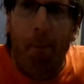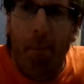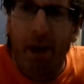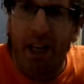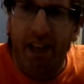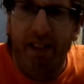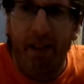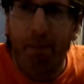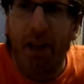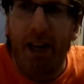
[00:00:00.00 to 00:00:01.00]
But
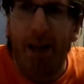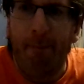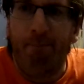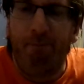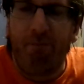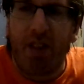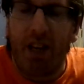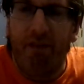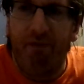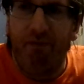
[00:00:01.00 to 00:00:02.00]
sometime
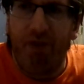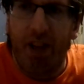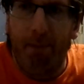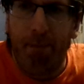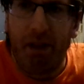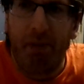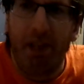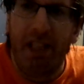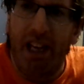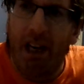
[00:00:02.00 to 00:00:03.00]

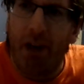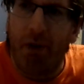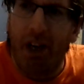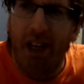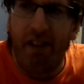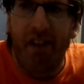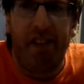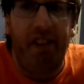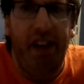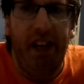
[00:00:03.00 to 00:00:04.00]
between now and let's
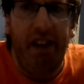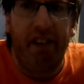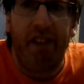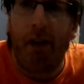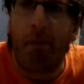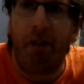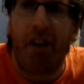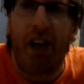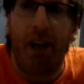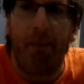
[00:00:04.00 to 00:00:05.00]
say
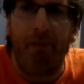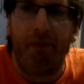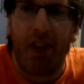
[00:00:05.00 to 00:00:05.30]
summertime,